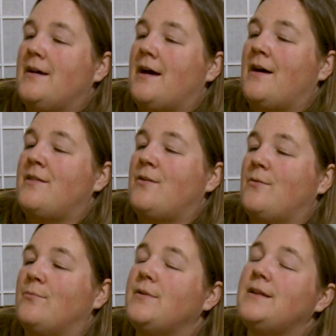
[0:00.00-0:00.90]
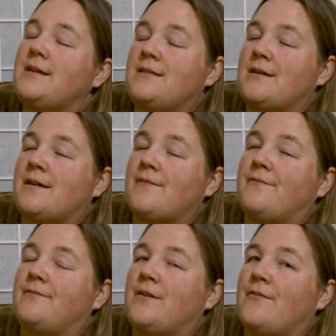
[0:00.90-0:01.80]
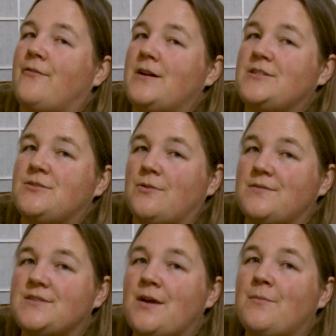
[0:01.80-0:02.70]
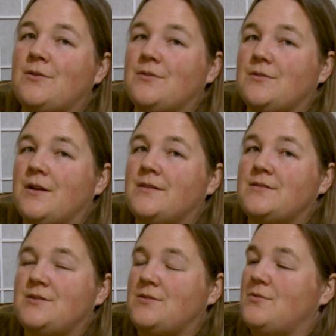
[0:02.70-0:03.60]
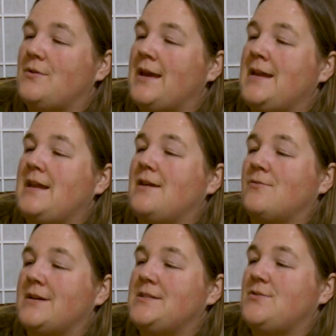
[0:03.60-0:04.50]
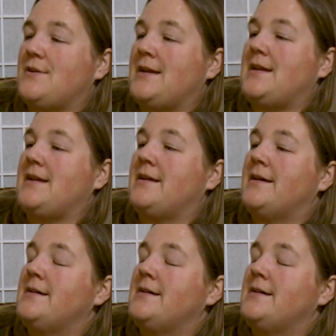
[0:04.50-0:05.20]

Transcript: Although really the fresh sort of summer zucchini, green zucchini